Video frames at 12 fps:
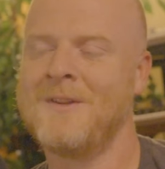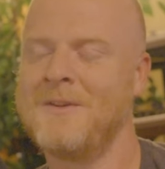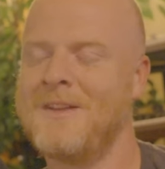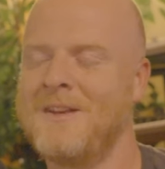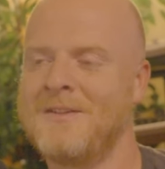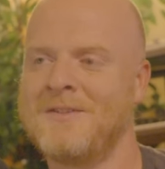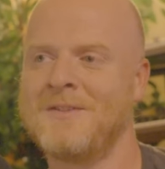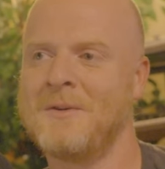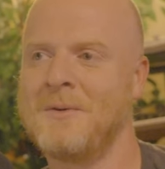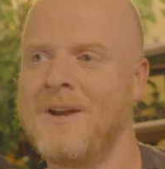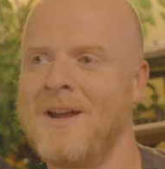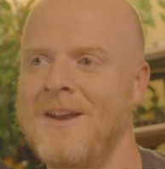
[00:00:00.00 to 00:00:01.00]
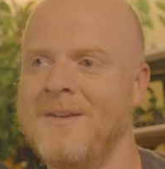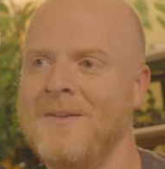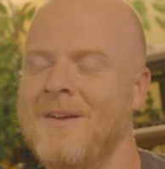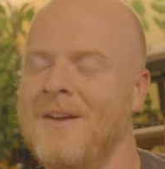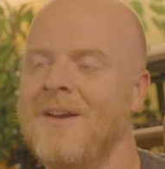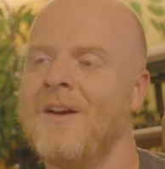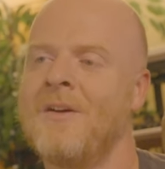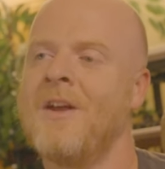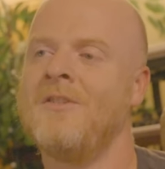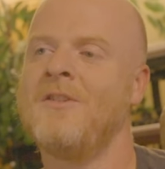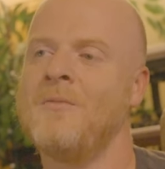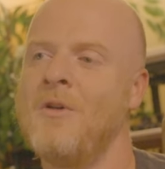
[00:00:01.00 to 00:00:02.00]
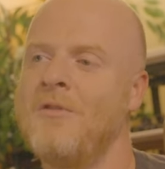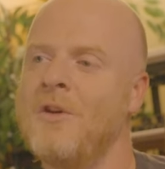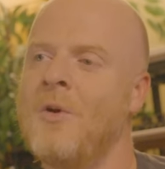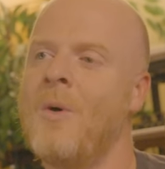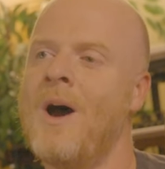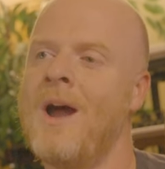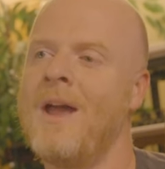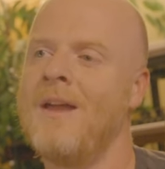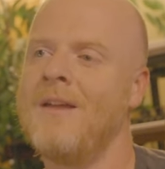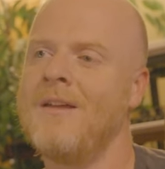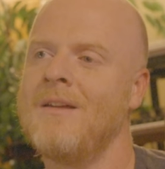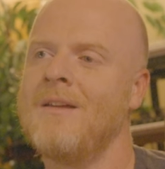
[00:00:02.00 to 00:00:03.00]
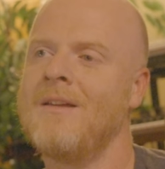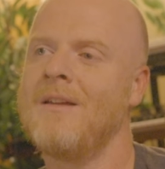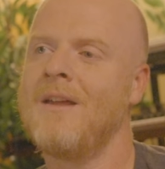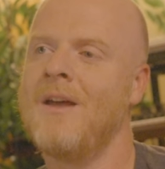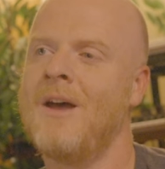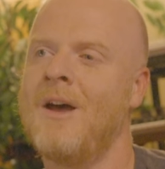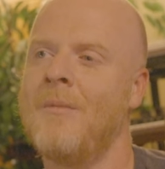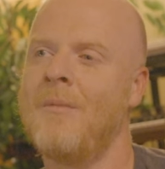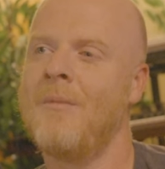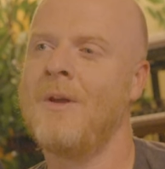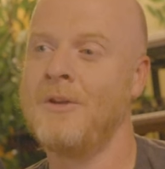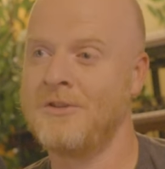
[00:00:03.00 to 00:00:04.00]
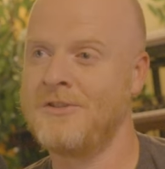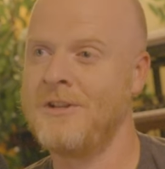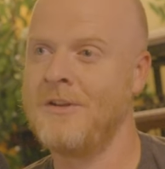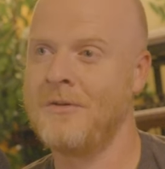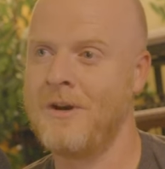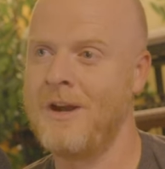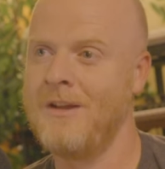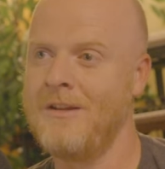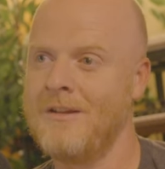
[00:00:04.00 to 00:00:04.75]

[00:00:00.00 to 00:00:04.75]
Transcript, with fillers: Dude, that is so rad. Okay. So you moved to Hawaii, um, and you're single, right?